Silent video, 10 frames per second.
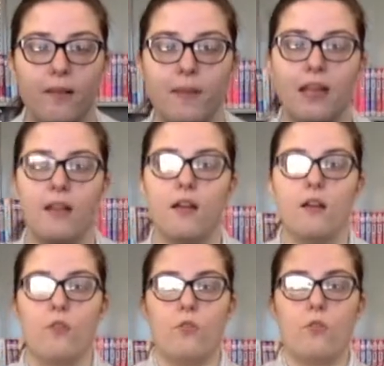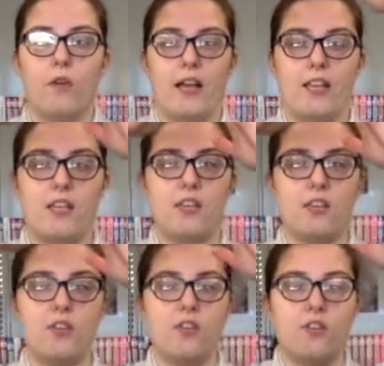of me. Ooh, a
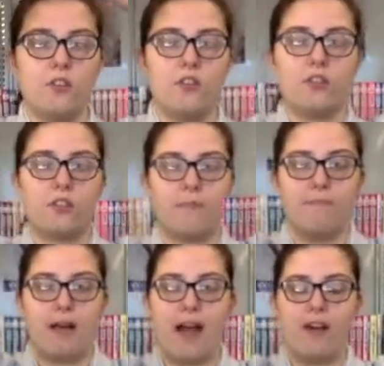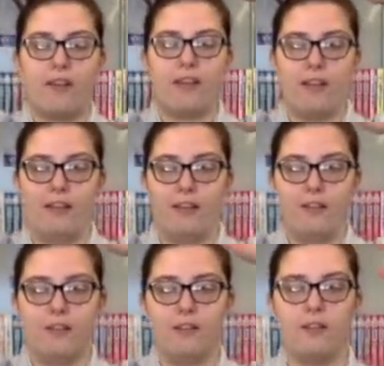huge mountain.
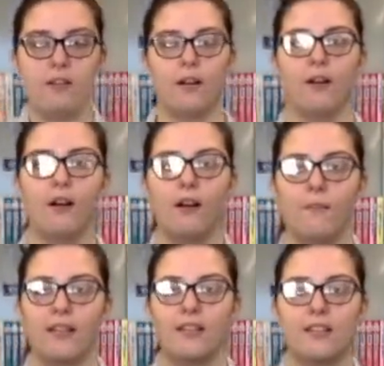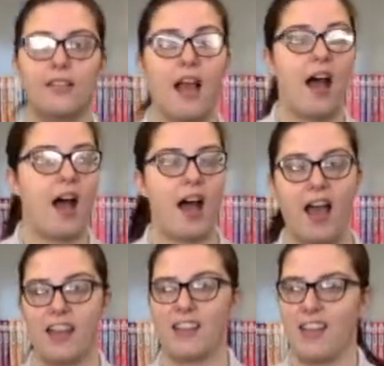Oh my goodness,
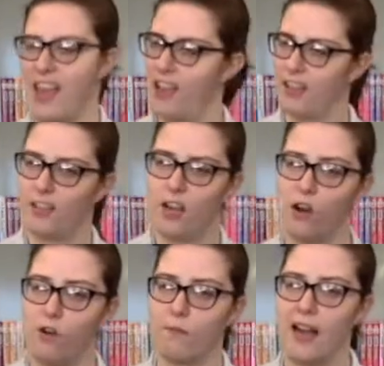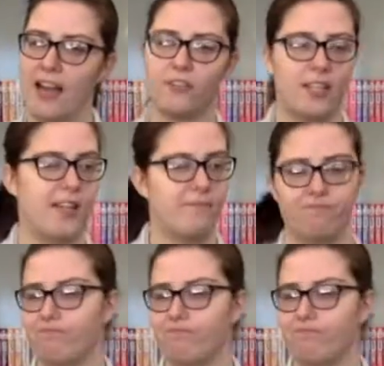I can't go around it.